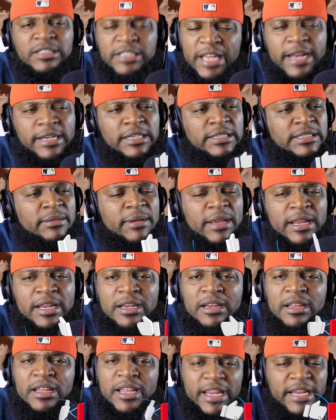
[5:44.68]
ladies,
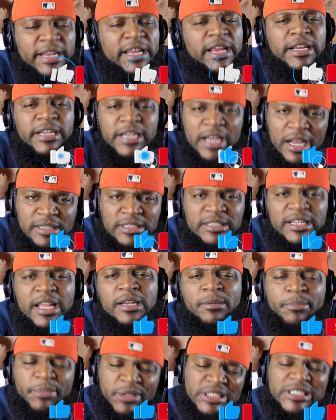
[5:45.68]
man. He getting y'all's
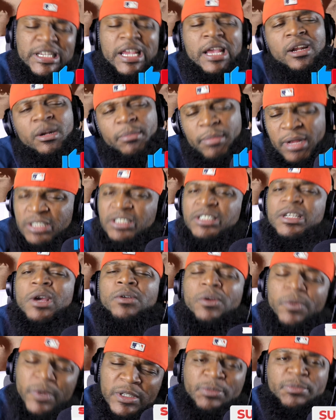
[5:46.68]
lady. Put your head on my
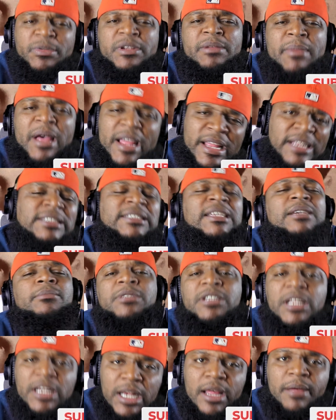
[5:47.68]
shoulder. Whisper in my ear. Tell
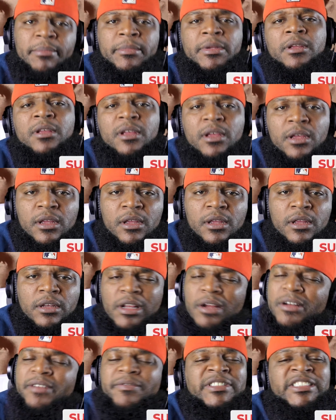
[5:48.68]
me you love me.
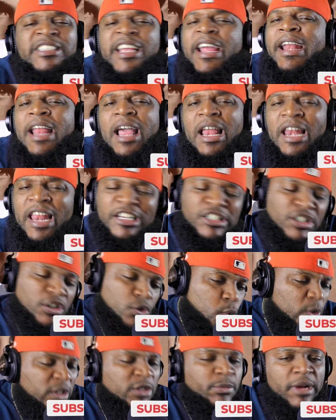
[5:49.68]
Don't even say it out loud.
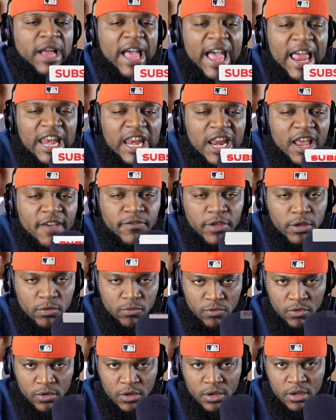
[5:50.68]
Just whisper, I love you.
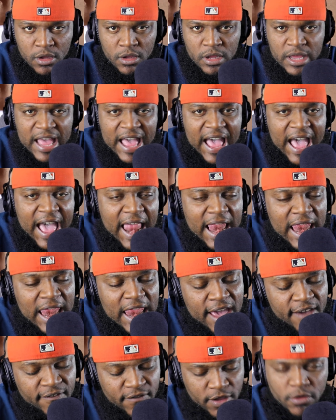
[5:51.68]

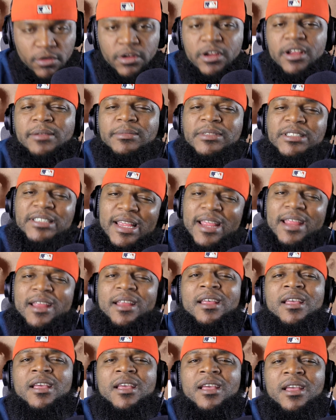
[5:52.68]
You know what I'm saying?